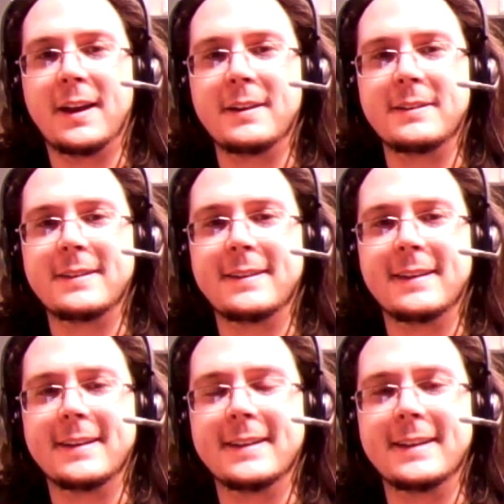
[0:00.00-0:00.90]
And it
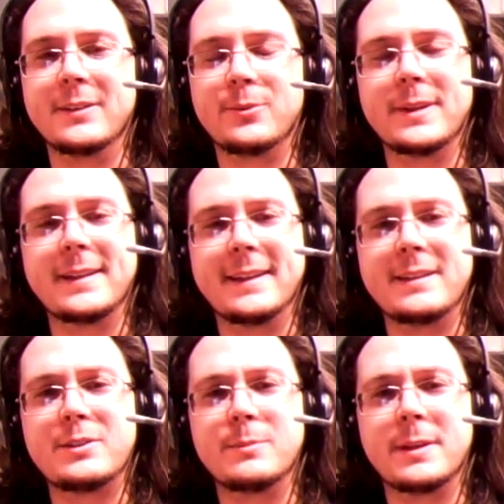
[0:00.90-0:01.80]
it really
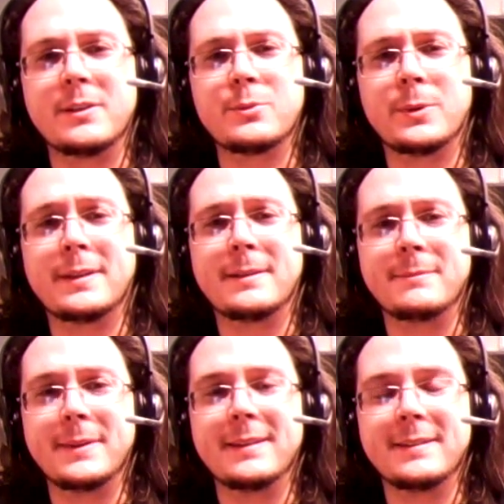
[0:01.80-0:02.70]
hits you, because what
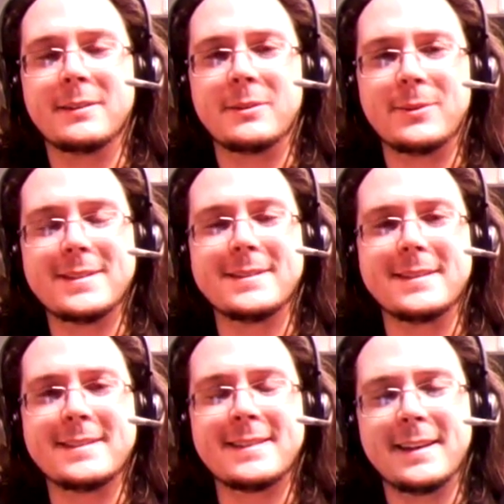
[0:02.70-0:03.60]
that mean the, the
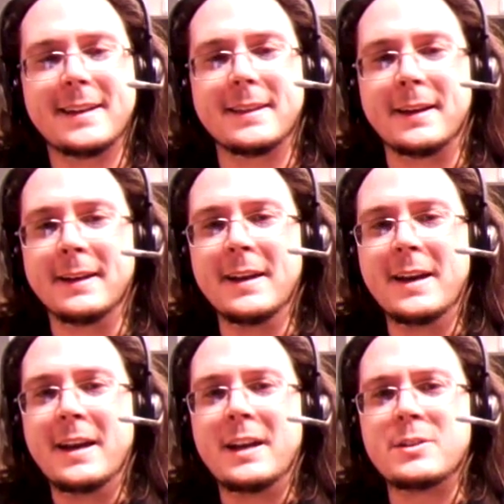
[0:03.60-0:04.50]
reason it's saying that
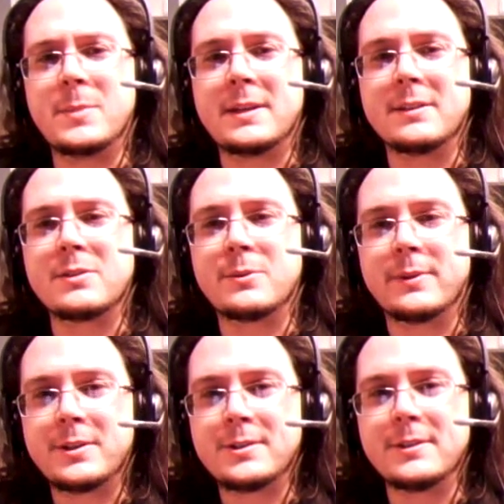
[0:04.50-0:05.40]
is because the
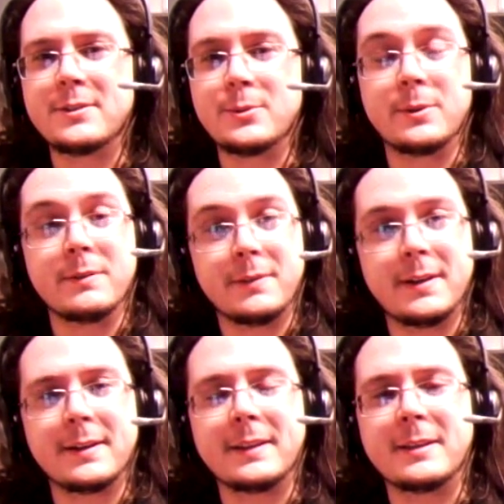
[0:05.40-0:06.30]
Russians, who are
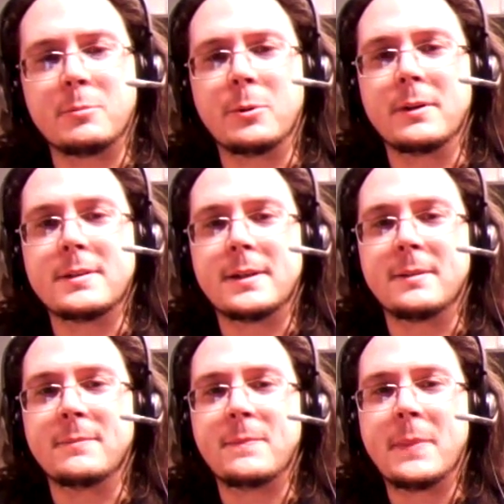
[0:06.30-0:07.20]
invading at that point in
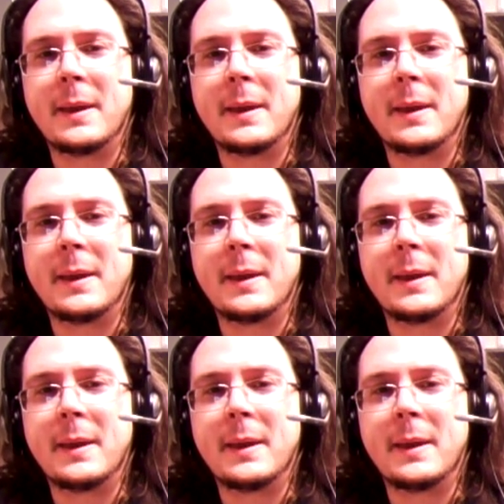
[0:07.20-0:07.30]
time,